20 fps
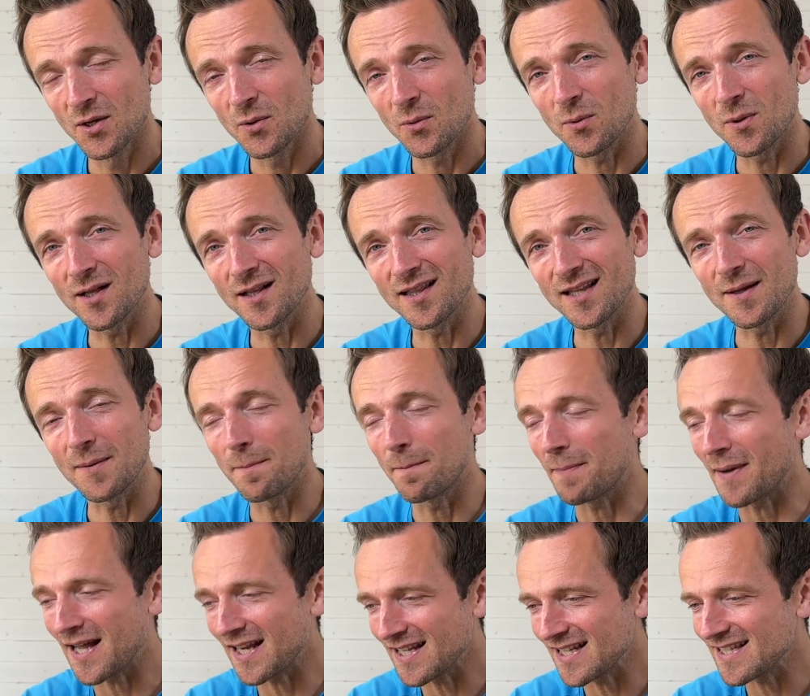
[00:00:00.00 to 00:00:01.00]
Well,
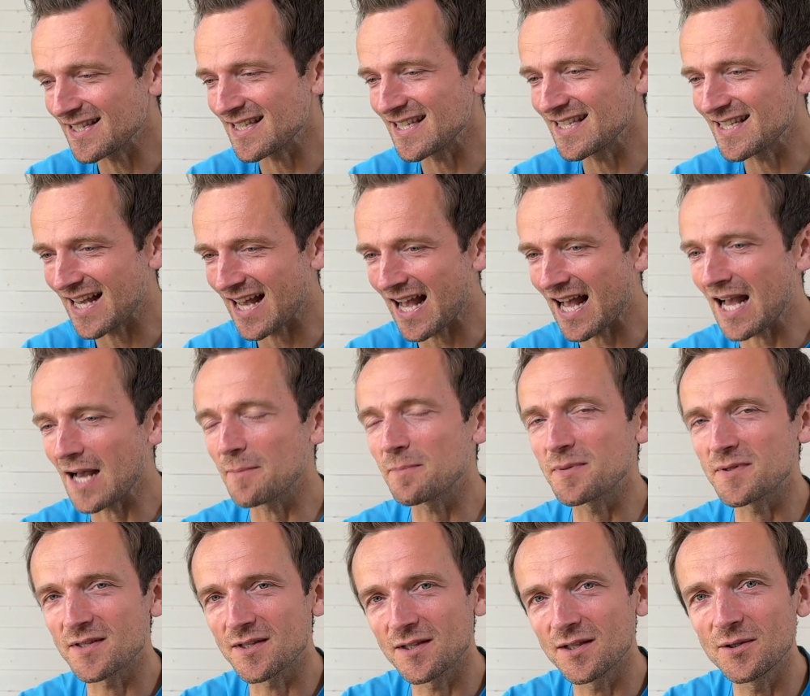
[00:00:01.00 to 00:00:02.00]
balance is
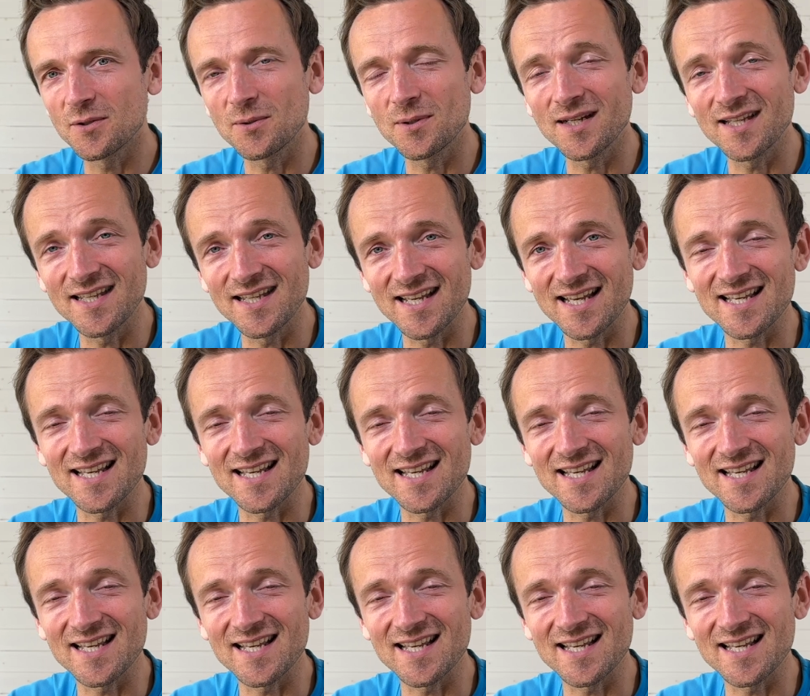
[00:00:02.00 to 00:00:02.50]
absolutely